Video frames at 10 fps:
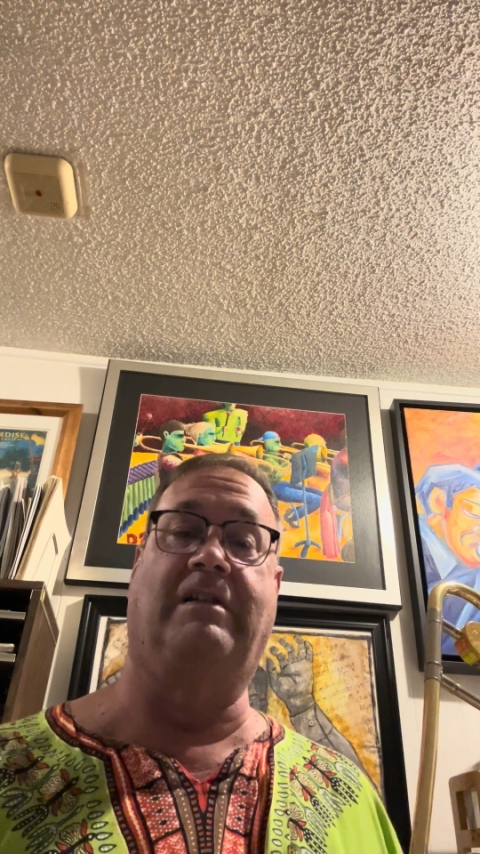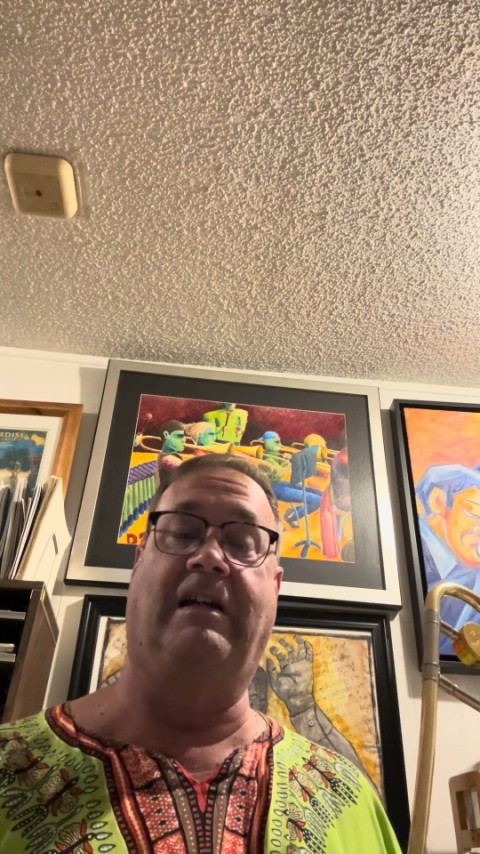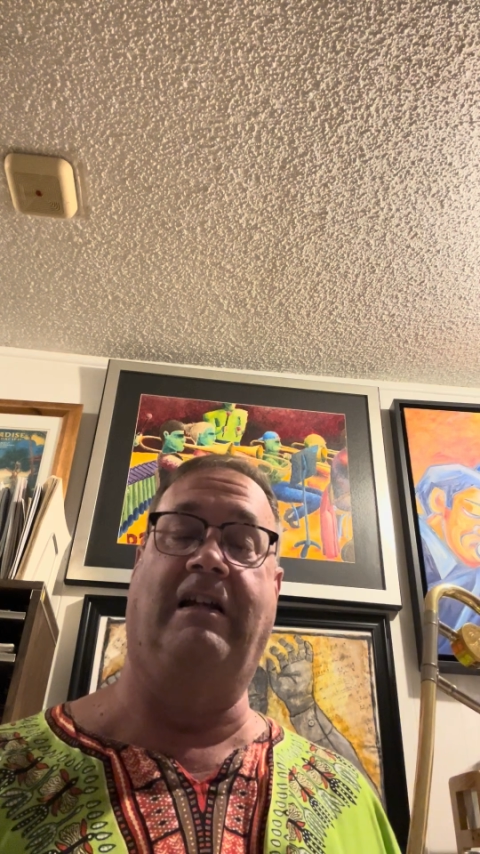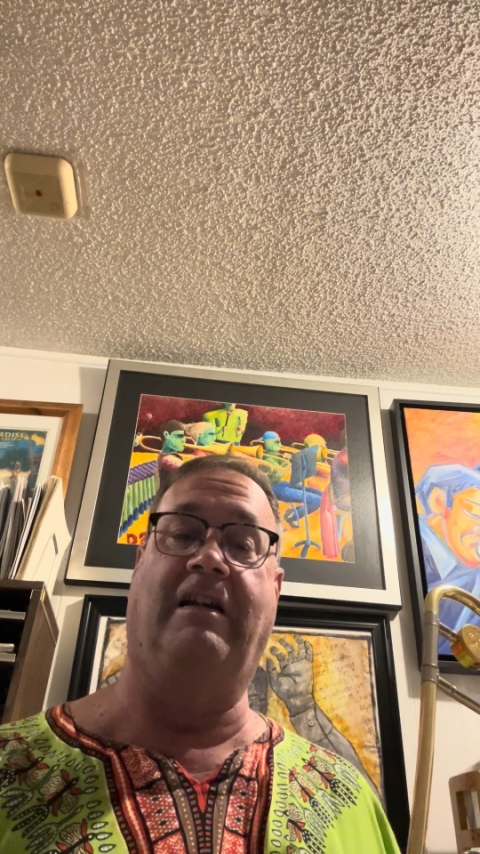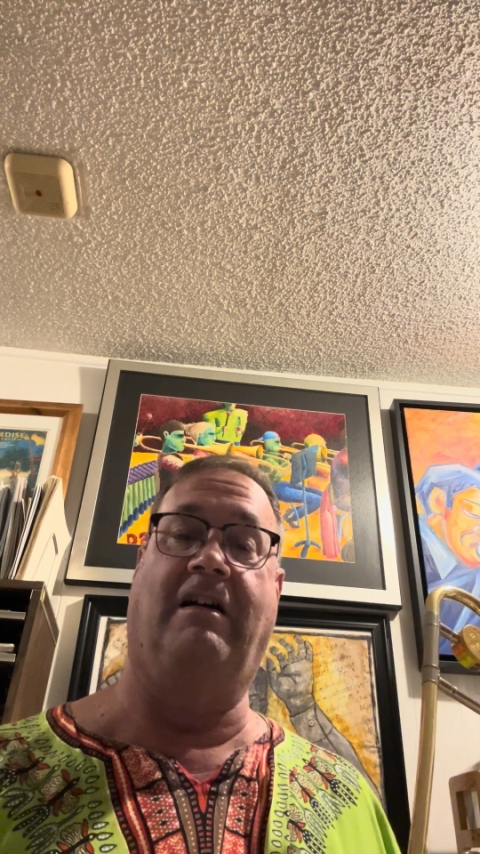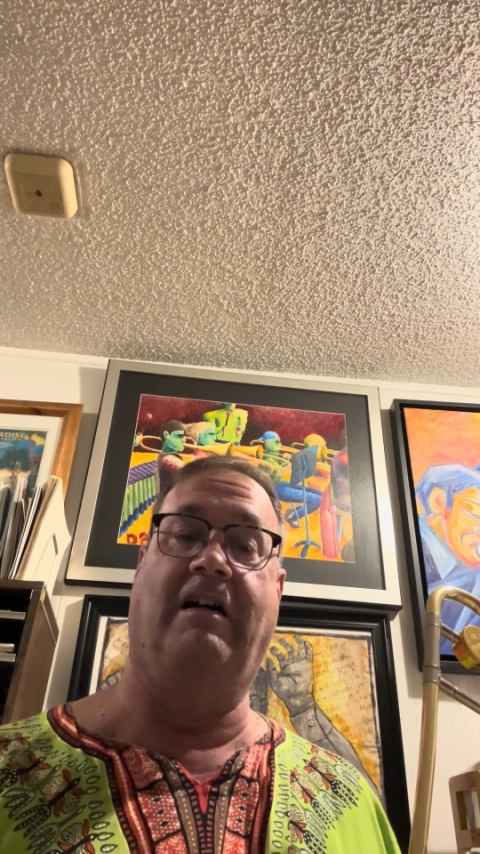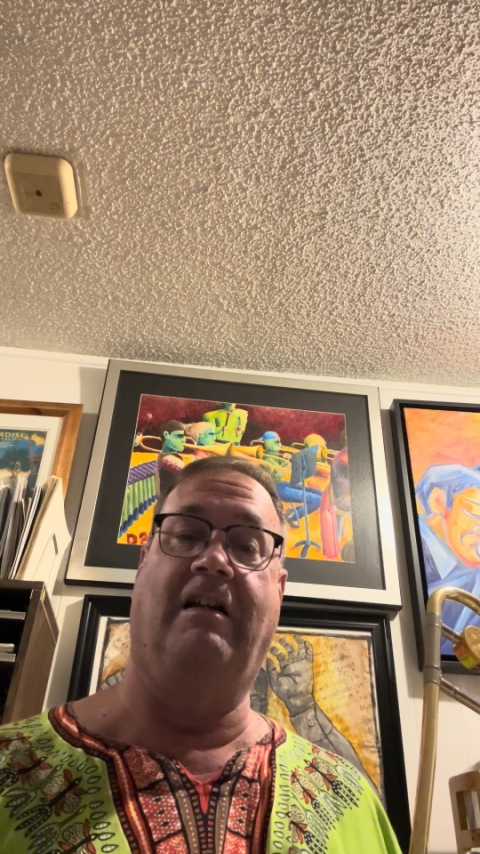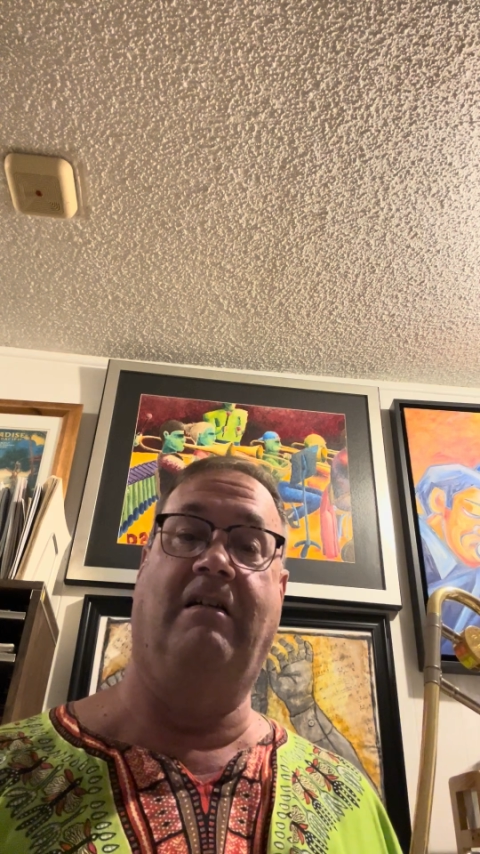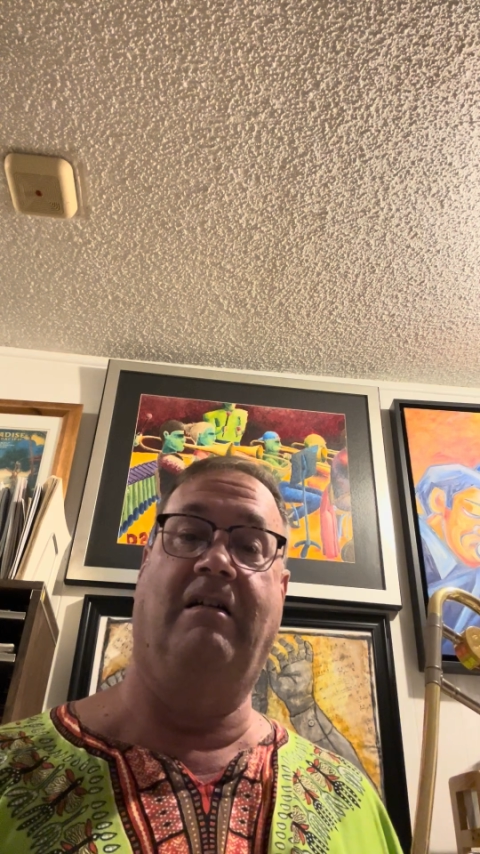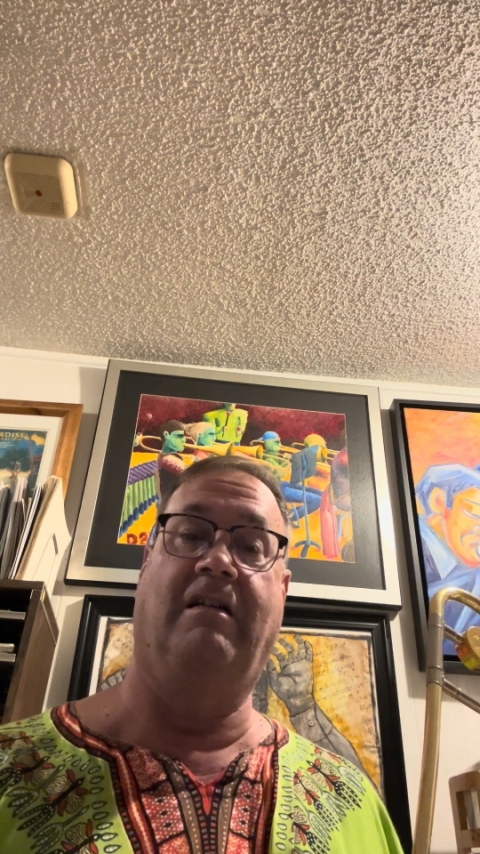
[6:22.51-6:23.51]
late at night
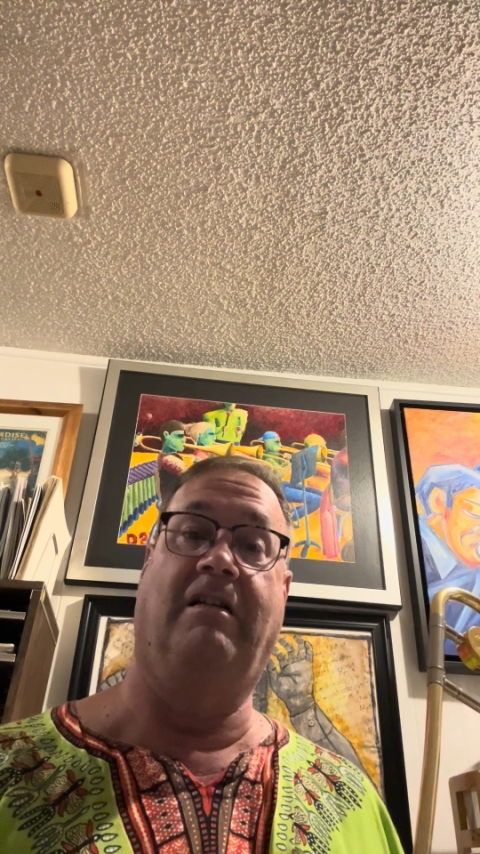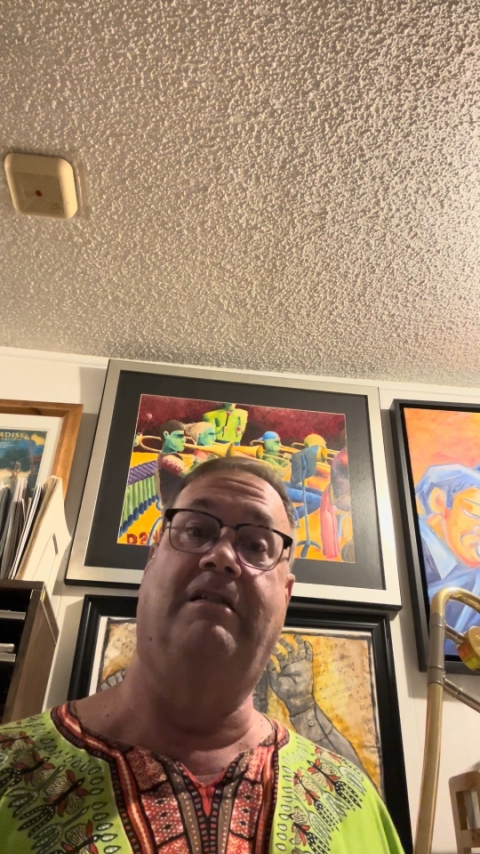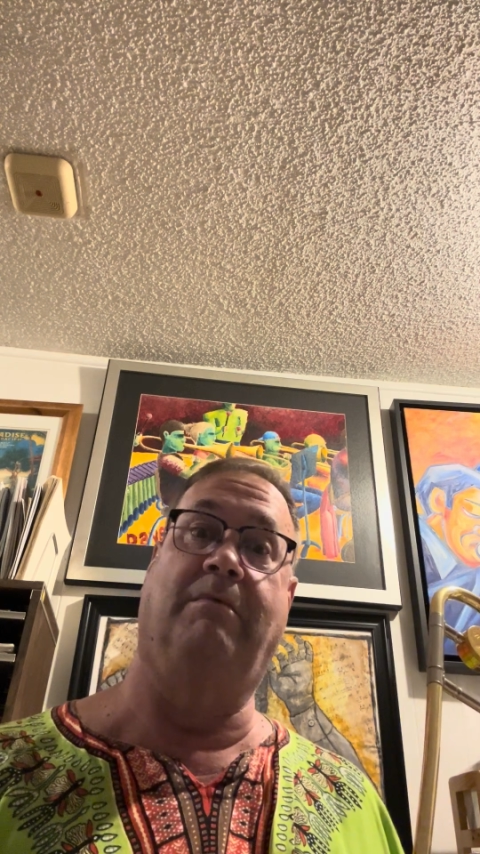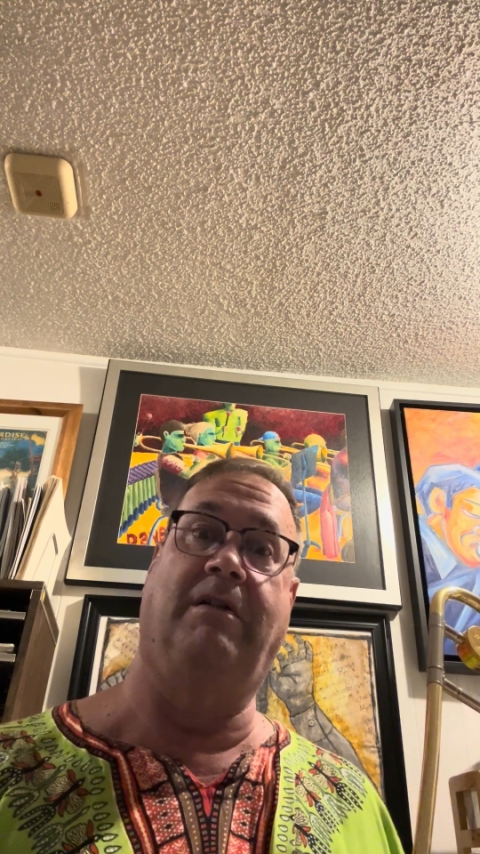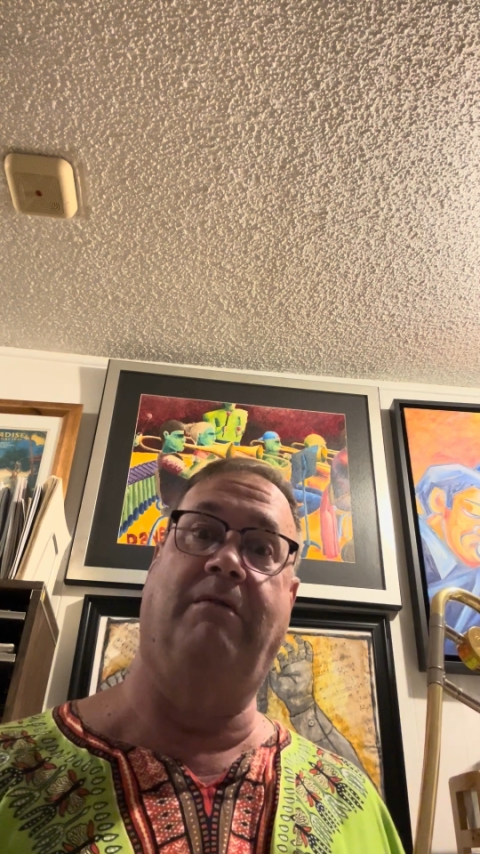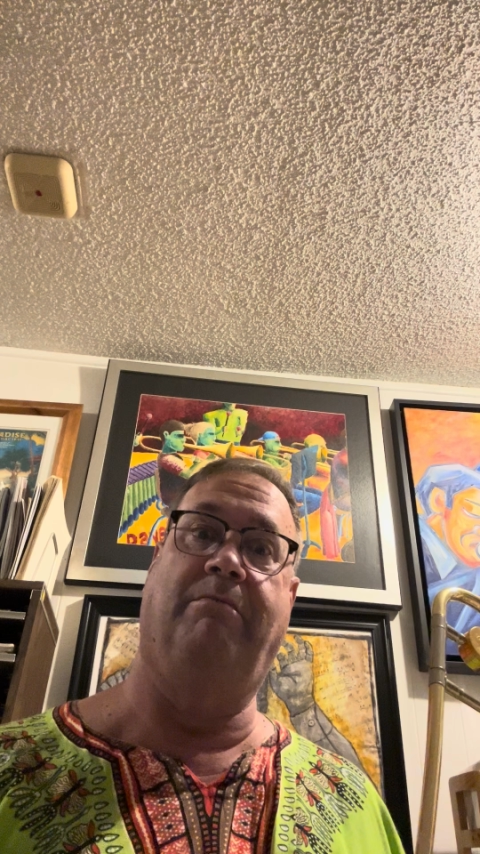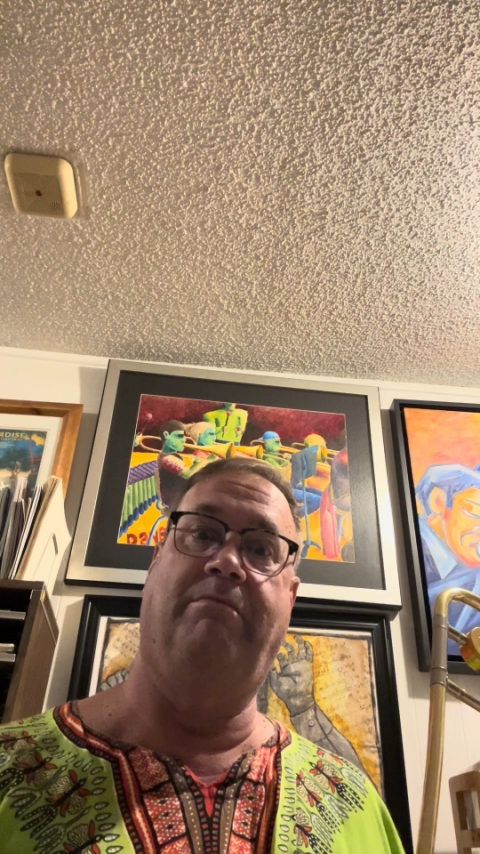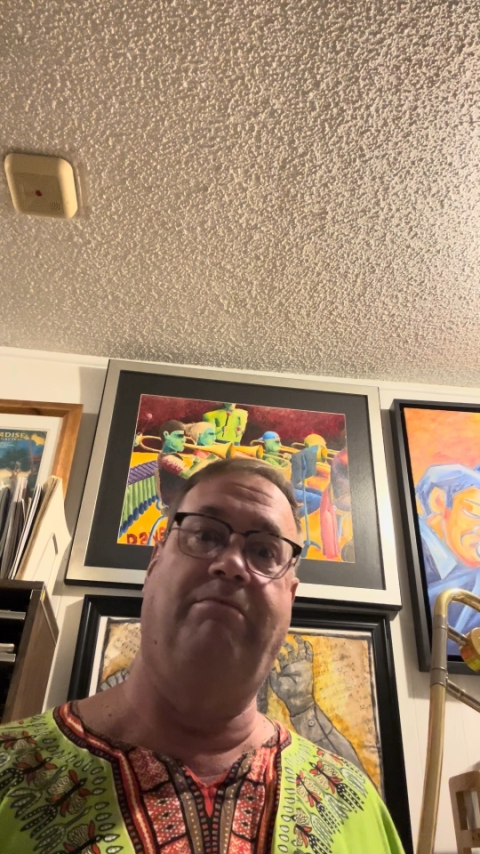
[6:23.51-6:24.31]
unless I'm getting